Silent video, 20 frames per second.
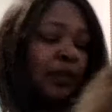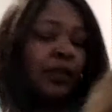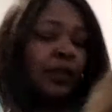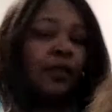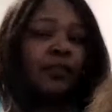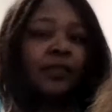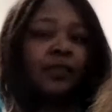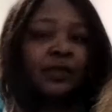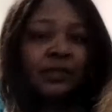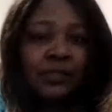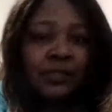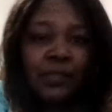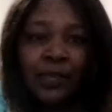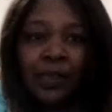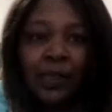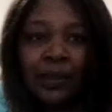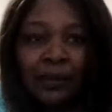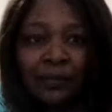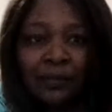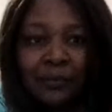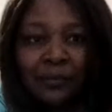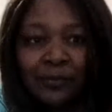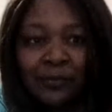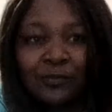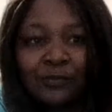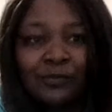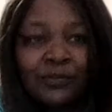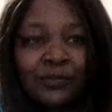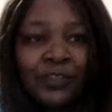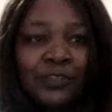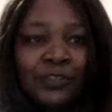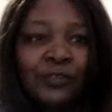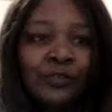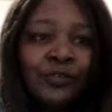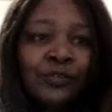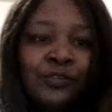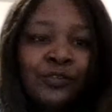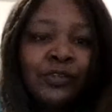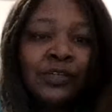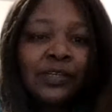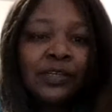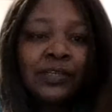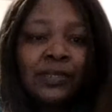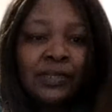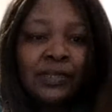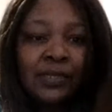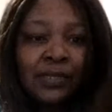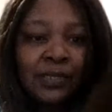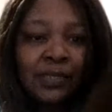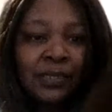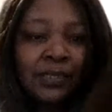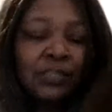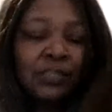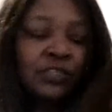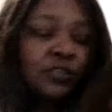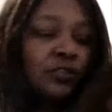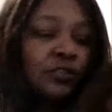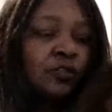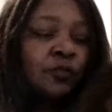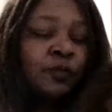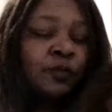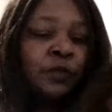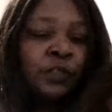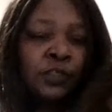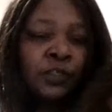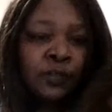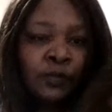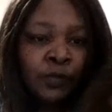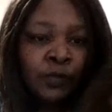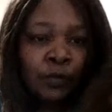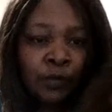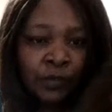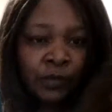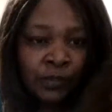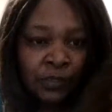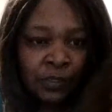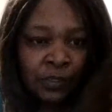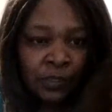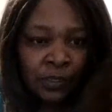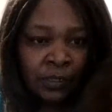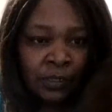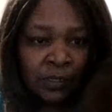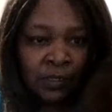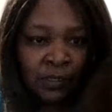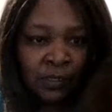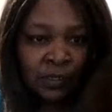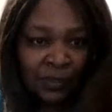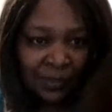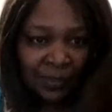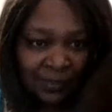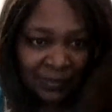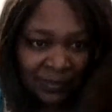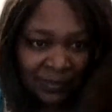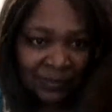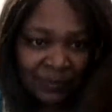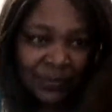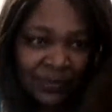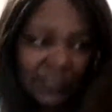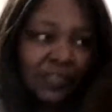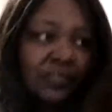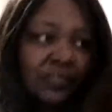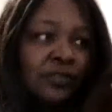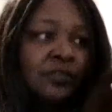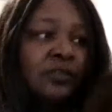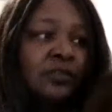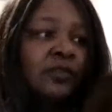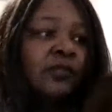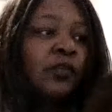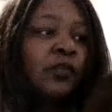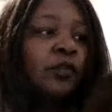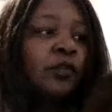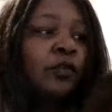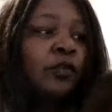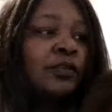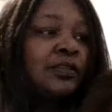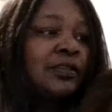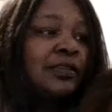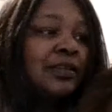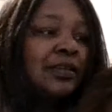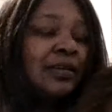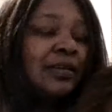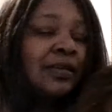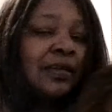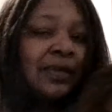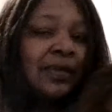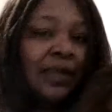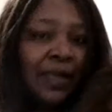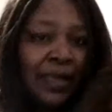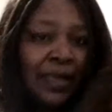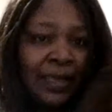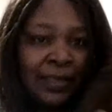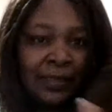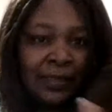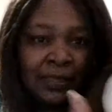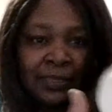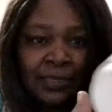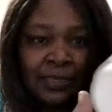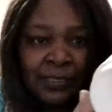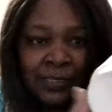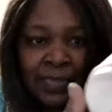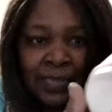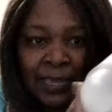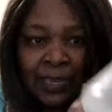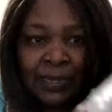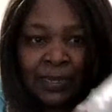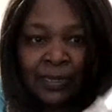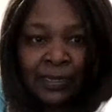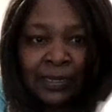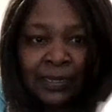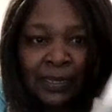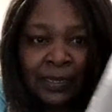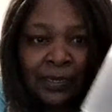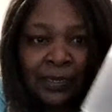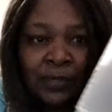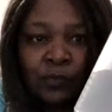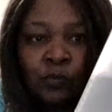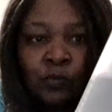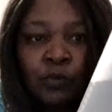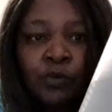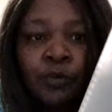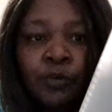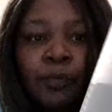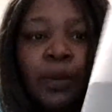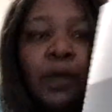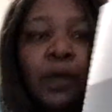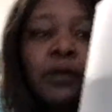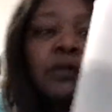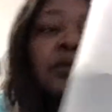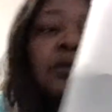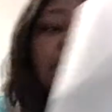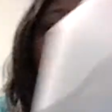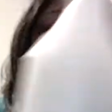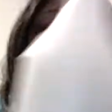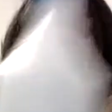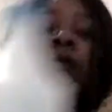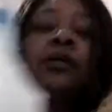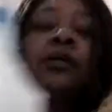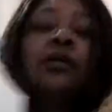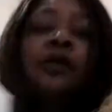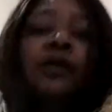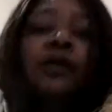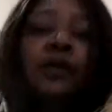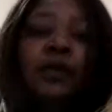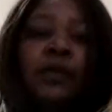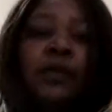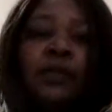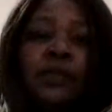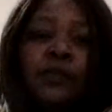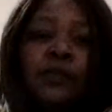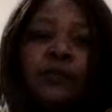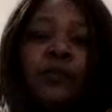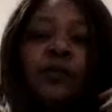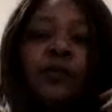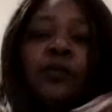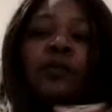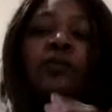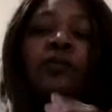this time, the tools you're going to need is your toothbrush, of course, some scissors, of course, and this handy dandy water bottle. It is full of